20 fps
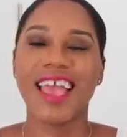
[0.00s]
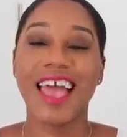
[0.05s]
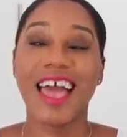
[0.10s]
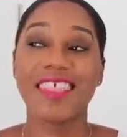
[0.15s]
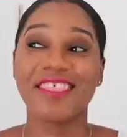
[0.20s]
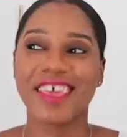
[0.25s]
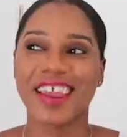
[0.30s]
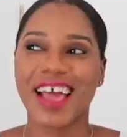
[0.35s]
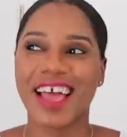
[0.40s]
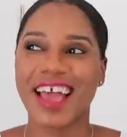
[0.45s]

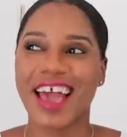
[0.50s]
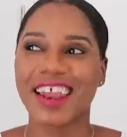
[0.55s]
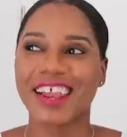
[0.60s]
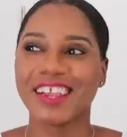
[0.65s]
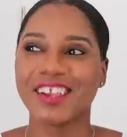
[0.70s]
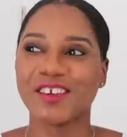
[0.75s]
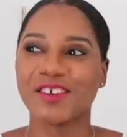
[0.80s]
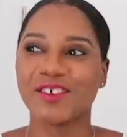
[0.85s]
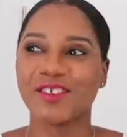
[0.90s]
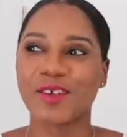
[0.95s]
And then I got a
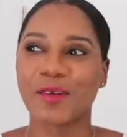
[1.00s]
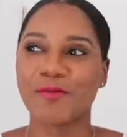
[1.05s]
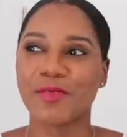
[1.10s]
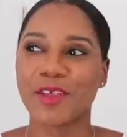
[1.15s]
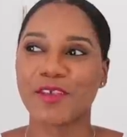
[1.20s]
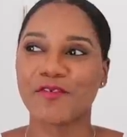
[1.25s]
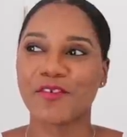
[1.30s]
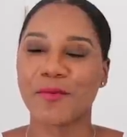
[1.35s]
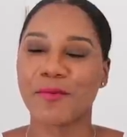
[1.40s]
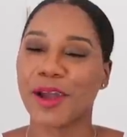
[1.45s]
little
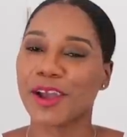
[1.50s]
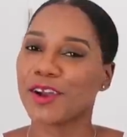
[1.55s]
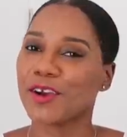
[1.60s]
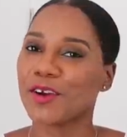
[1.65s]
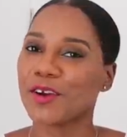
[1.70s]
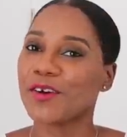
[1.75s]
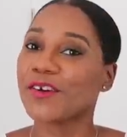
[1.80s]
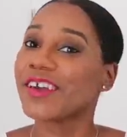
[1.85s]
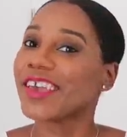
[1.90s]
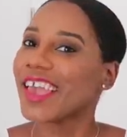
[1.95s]
something from my
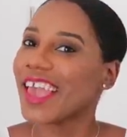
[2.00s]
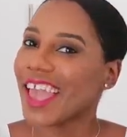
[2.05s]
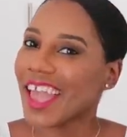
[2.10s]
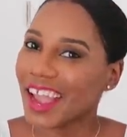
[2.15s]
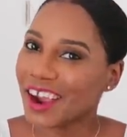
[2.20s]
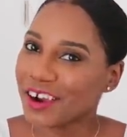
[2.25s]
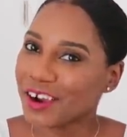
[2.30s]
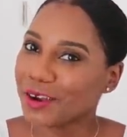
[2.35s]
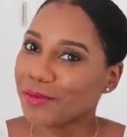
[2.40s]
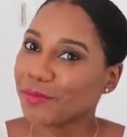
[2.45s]
girl,
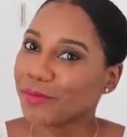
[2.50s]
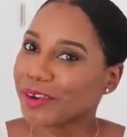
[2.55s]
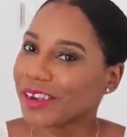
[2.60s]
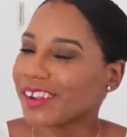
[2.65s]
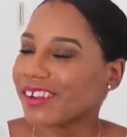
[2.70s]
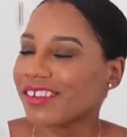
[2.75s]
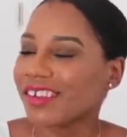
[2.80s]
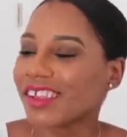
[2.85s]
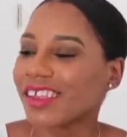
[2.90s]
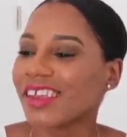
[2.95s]
Karen
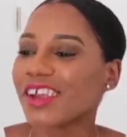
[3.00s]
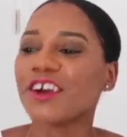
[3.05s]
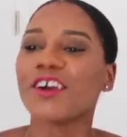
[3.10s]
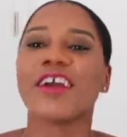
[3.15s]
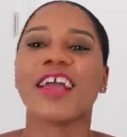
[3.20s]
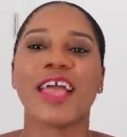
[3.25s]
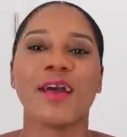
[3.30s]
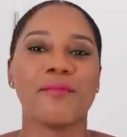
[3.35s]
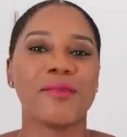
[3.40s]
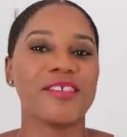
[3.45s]
Britchick, her
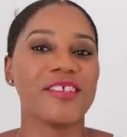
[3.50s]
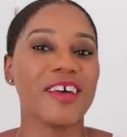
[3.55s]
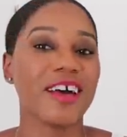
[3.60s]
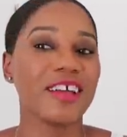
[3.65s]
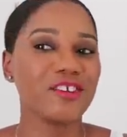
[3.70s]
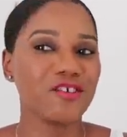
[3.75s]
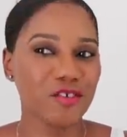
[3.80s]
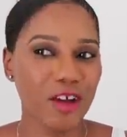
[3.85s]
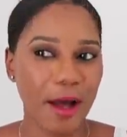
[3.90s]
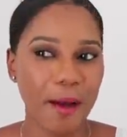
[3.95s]

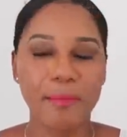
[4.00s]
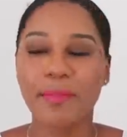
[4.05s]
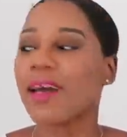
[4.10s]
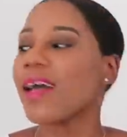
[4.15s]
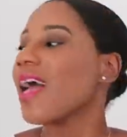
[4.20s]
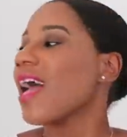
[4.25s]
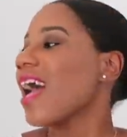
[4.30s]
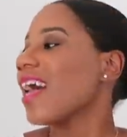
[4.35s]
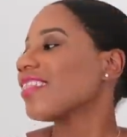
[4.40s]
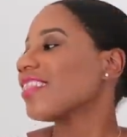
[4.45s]
Amazon drop
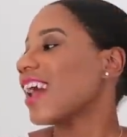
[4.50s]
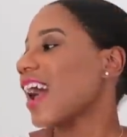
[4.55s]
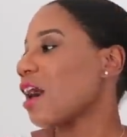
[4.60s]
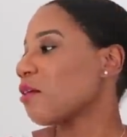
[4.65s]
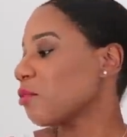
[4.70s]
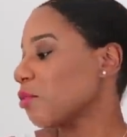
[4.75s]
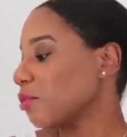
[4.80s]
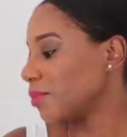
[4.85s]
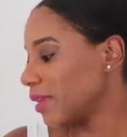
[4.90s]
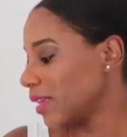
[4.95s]
that I
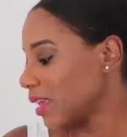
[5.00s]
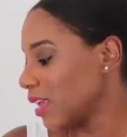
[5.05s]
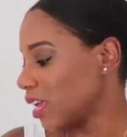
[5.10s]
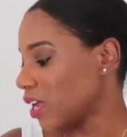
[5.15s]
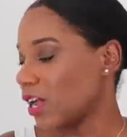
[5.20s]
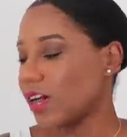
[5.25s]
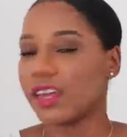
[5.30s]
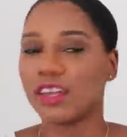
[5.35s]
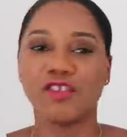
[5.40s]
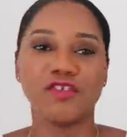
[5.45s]
be
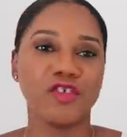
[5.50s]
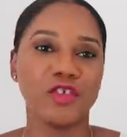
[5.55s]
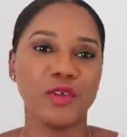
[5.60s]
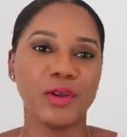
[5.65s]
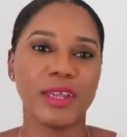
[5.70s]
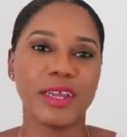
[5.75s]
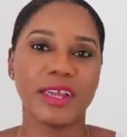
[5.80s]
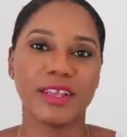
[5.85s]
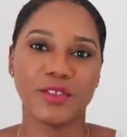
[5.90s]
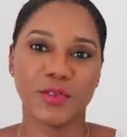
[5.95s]

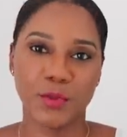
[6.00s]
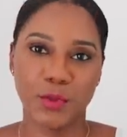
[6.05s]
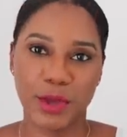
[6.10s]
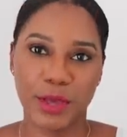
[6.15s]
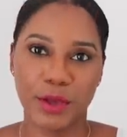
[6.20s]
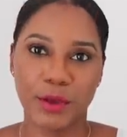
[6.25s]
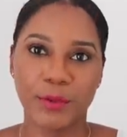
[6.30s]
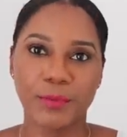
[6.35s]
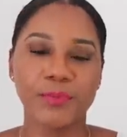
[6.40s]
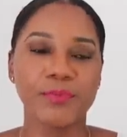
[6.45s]
shooting as
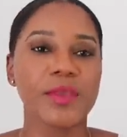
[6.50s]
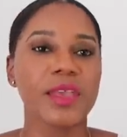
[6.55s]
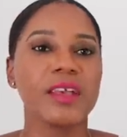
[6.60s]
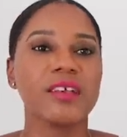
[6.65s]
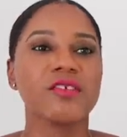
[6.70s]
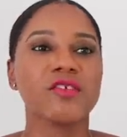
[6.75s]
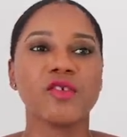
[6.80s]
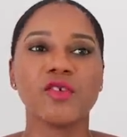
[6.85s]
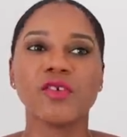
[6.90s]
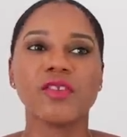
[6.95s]
well.
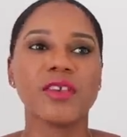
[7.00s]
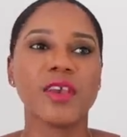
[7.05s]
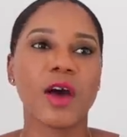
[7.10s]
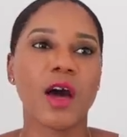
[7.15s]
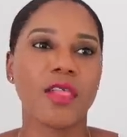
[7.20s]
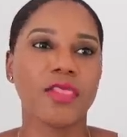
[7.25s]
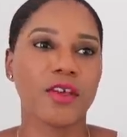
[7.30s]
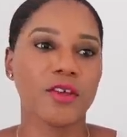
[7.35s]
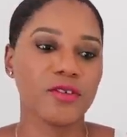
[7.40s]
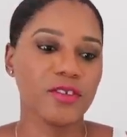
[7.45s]
So you'll see
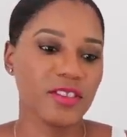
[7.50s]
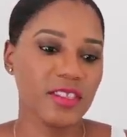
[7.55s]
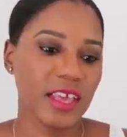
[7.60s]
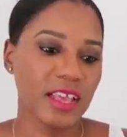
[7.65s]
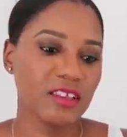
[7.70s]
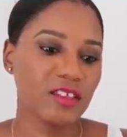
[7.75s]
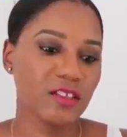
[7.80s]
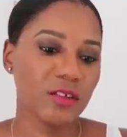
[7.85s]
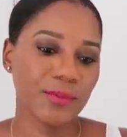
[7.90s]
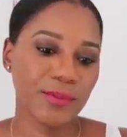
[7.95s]
all those
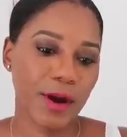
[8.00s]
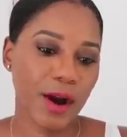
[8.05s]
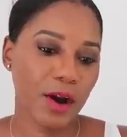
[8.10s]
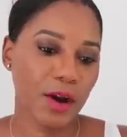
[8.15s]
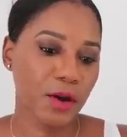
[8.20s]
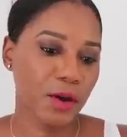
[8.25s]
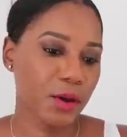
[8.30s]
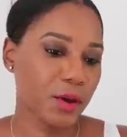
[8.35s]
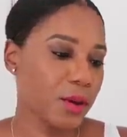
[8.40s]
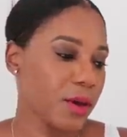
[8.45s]
things
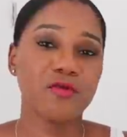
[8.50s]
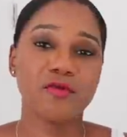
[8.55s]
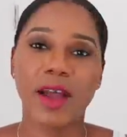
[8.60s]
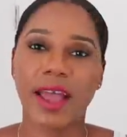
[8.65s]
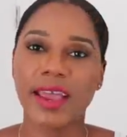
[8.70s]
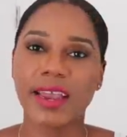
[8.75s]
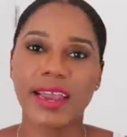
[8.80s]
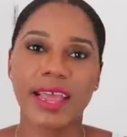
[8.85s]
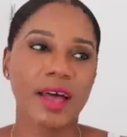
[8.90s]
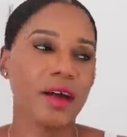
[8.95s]
tomorrow.
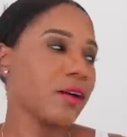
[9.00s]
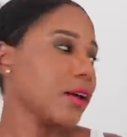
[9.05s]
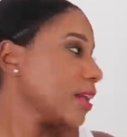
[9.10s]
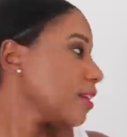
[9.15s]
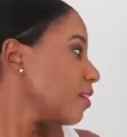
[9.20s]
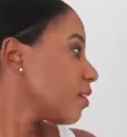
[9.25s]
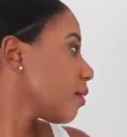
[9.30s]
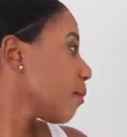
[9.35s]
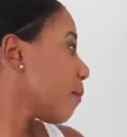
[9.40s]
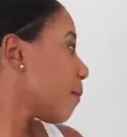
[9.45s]
Right now,
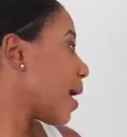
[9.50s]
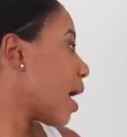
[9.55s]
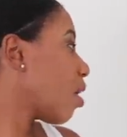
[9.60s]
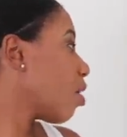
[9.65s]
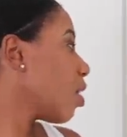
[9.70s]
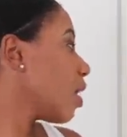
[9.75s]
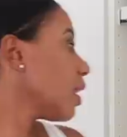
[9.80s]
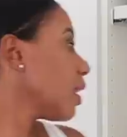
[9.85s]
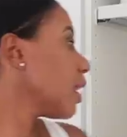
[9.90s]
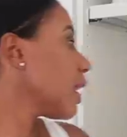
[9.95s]
it's
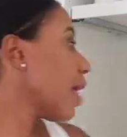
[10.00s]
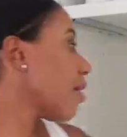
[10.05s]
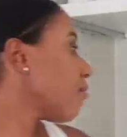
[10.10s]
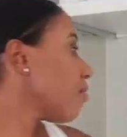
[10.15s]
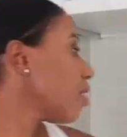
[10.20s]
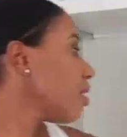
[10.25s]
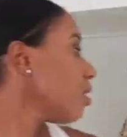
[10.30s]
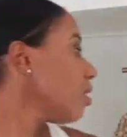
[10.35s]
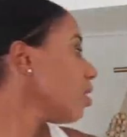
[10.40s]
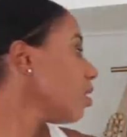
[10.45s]
about
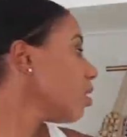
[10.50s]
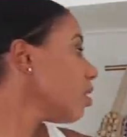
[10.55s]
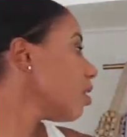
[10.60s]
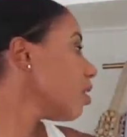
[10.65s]
11.